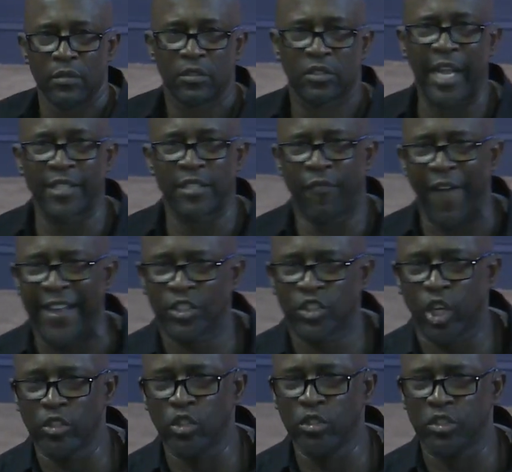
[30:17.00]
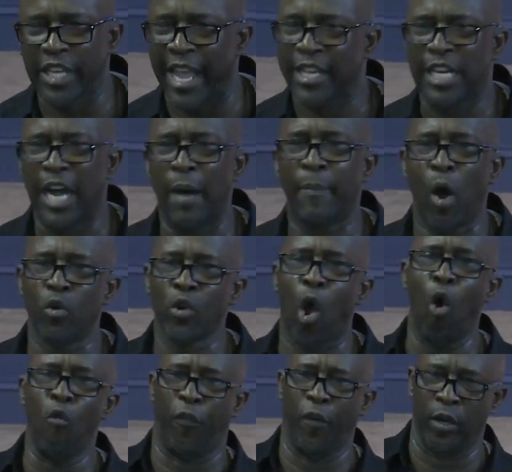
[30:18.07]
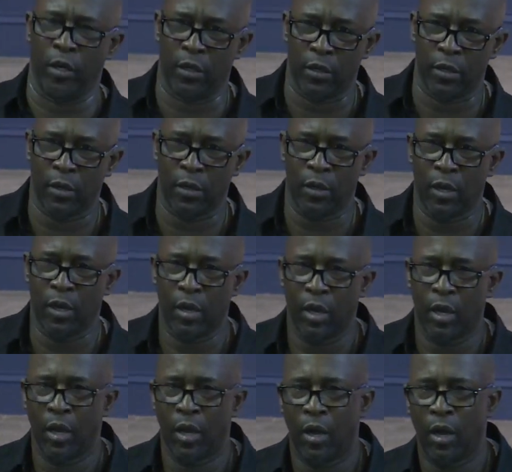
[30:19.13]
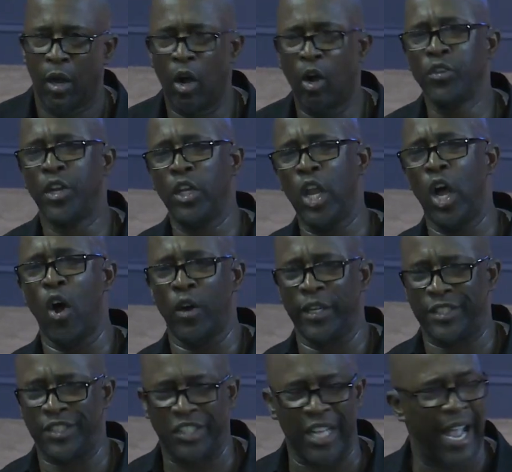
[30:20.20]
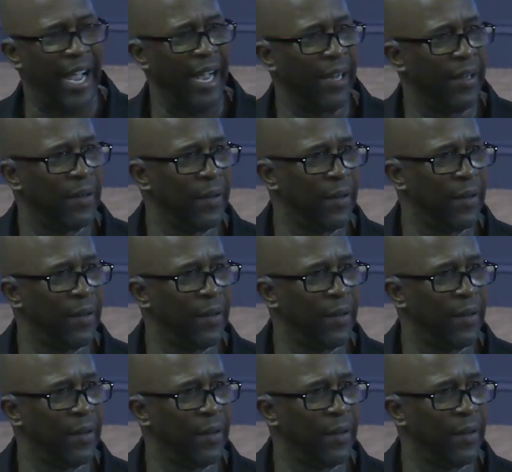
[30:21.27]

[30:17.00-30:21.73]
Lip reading: Sanctified church, you say, come on over on the Lord's side.